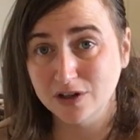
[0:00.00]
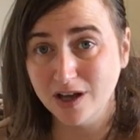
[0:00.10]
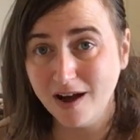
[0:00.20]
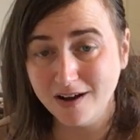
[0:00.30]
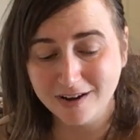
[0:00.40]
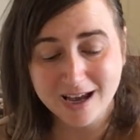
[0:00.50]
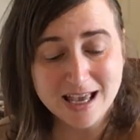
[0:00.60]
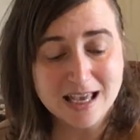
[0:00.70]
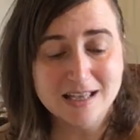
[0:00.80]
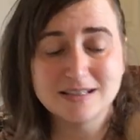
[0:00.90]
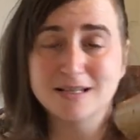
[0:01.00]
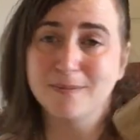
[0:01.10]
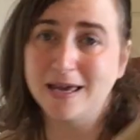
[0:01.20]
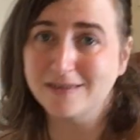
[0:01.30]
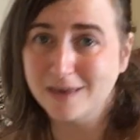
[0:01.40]
young is to
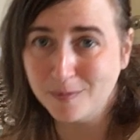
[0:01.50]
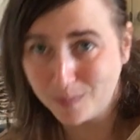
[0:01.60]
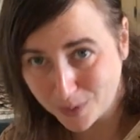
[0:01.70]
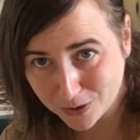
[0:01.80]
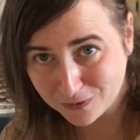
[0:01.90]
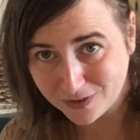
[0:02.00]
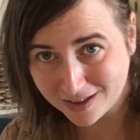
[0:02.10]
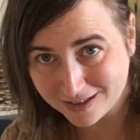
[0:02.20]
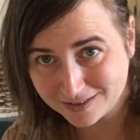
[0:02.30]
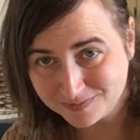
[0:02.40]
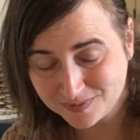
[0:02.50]
make them a bird feeder.